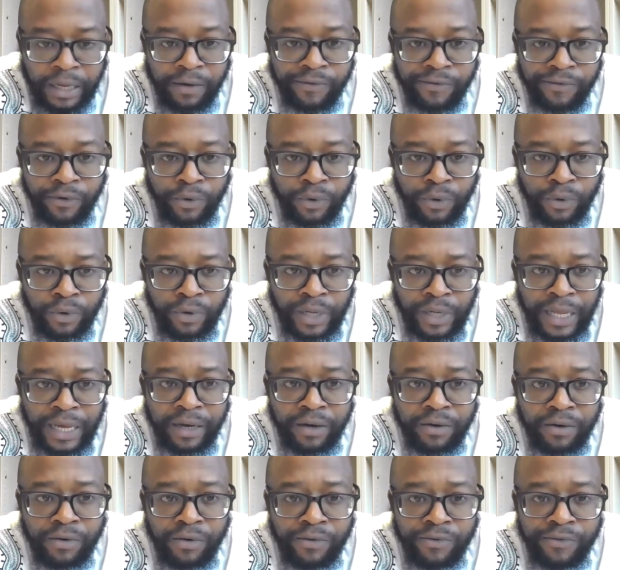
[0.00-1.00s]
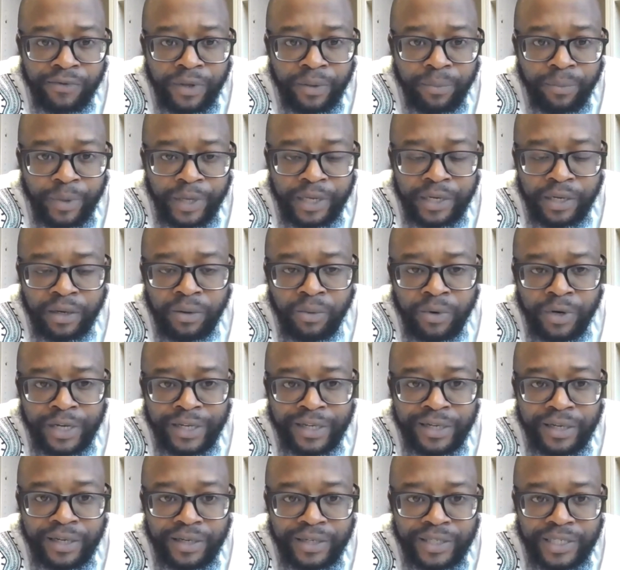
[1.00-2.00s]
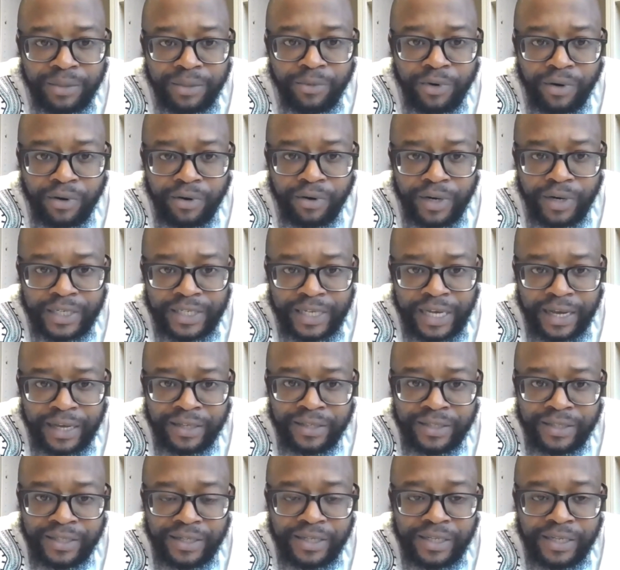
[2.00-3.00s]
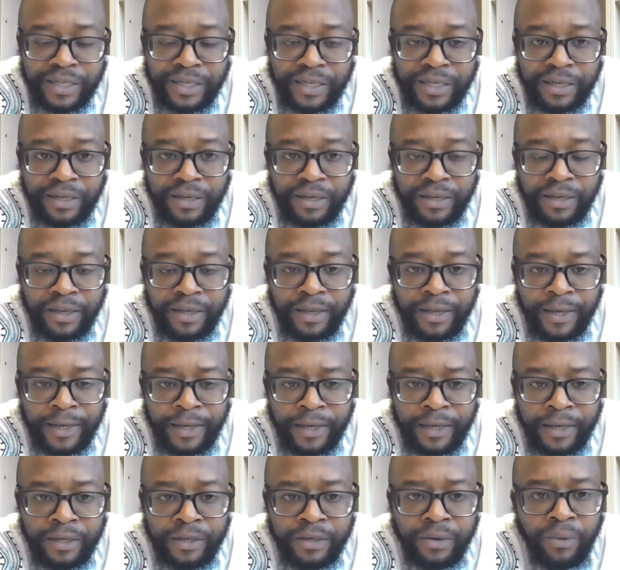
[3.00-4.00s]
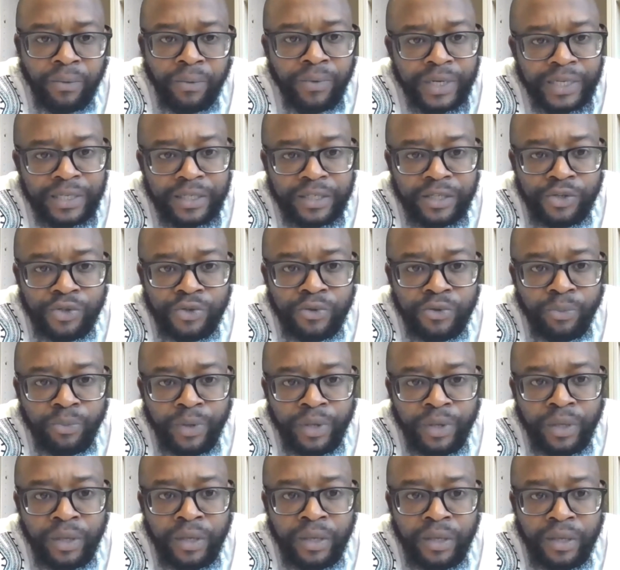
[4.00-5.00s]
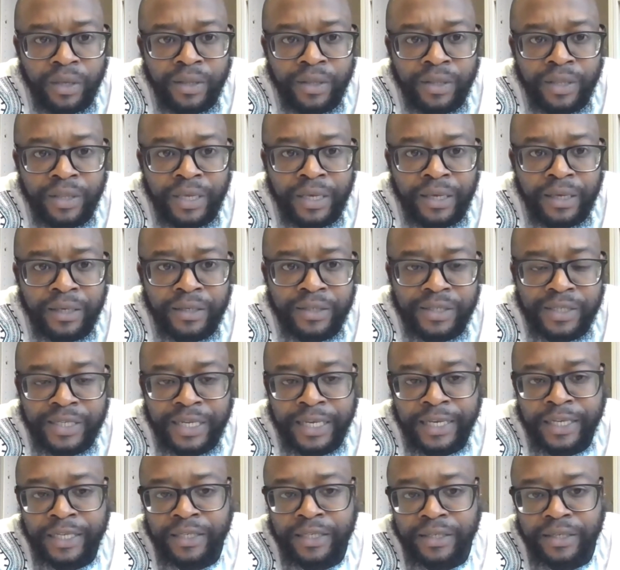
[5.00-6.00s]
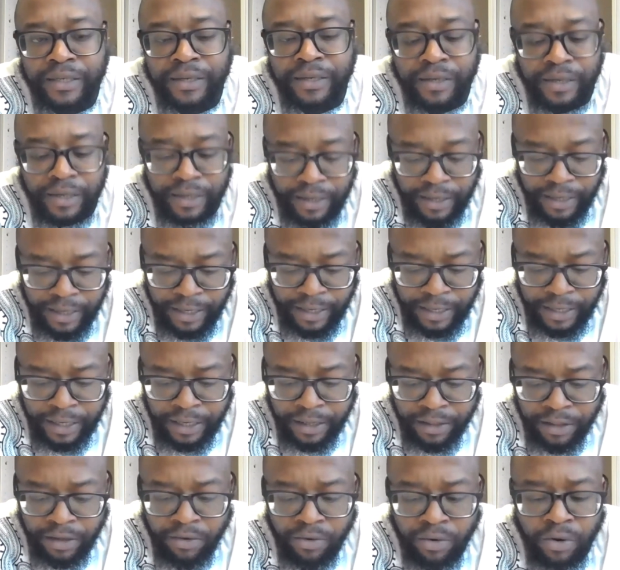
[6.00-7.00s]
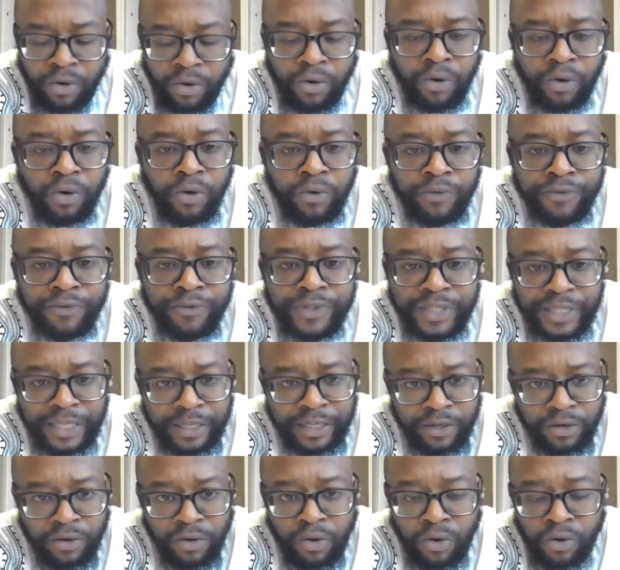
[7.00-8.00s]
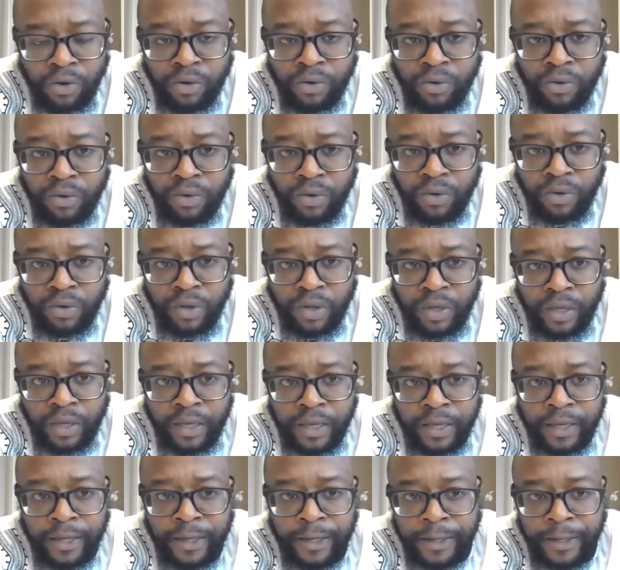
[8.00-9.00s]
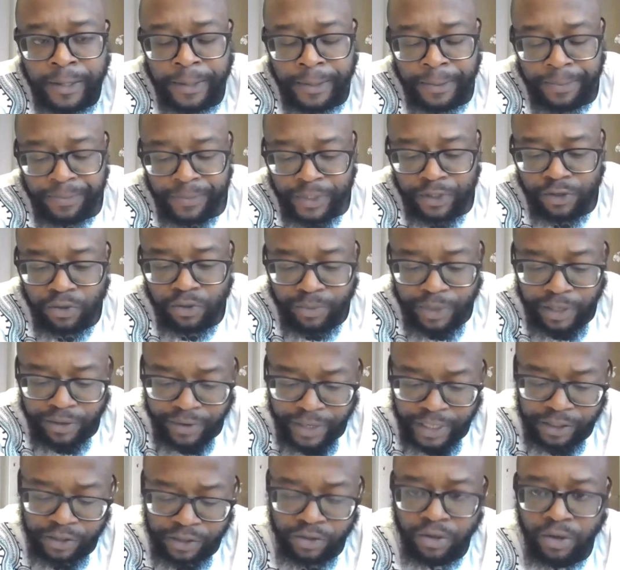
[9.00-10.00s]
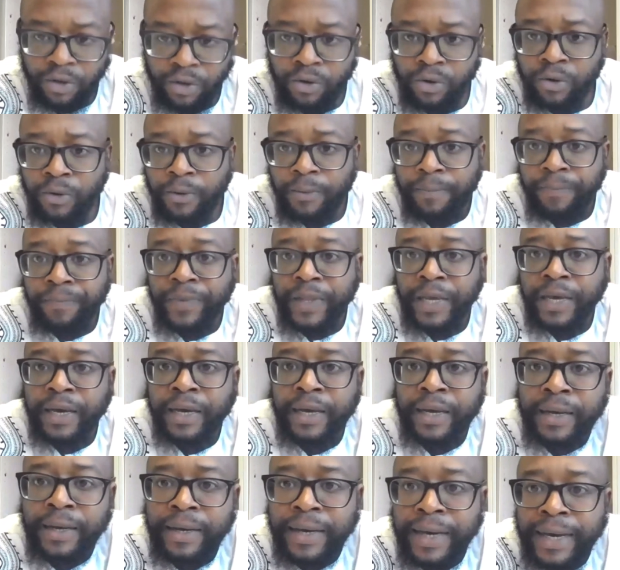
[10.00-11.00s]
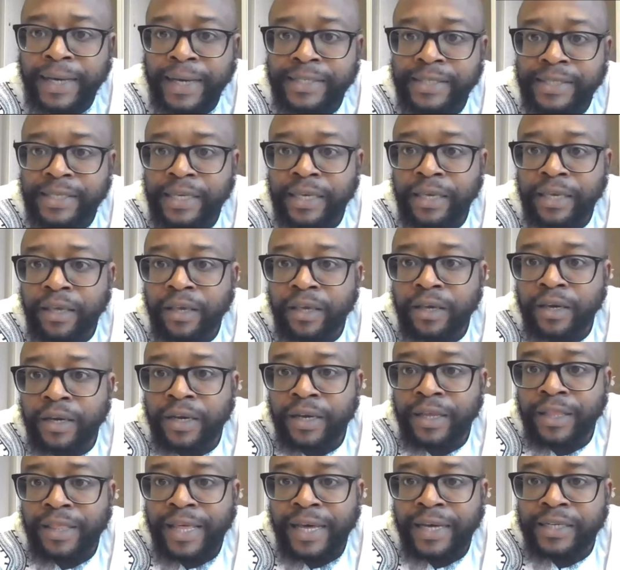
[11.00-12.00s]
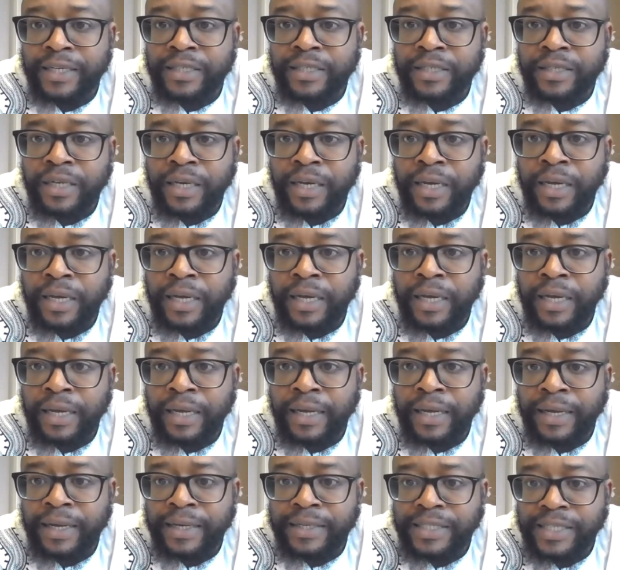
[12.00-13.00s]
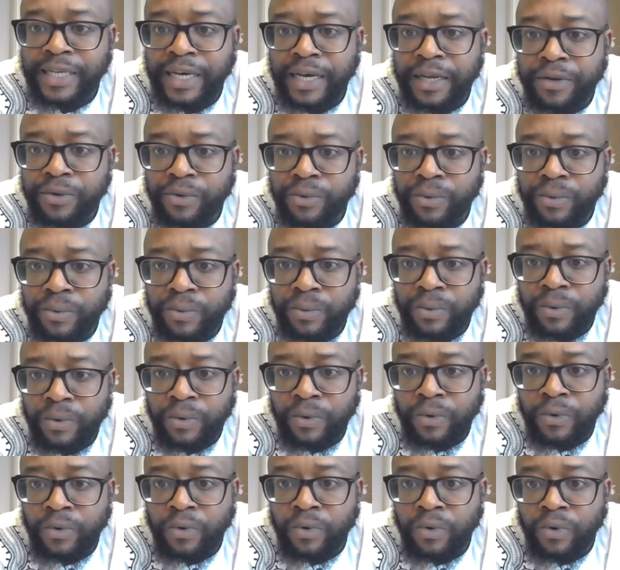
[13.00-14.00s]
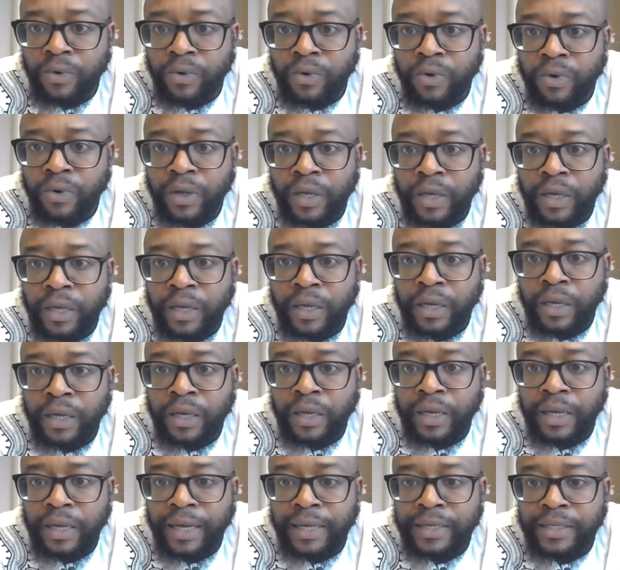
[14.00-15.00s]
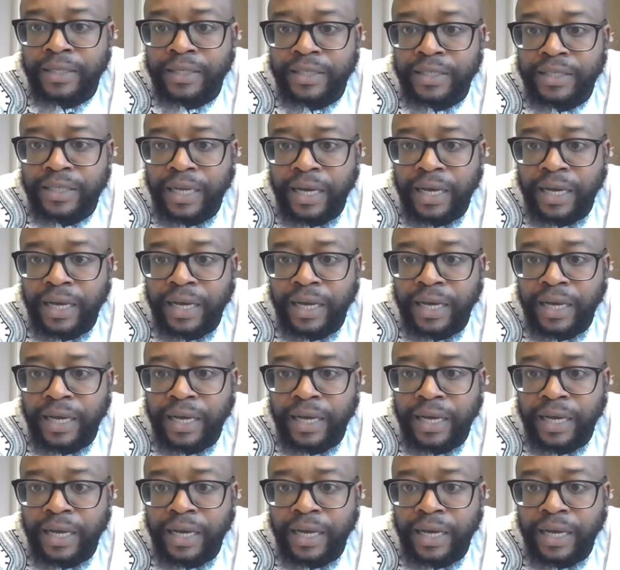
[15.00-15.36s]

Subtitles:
for lack of a better word, democratized. What should be the state, the role of state law and human rights law? I see here that Tanu and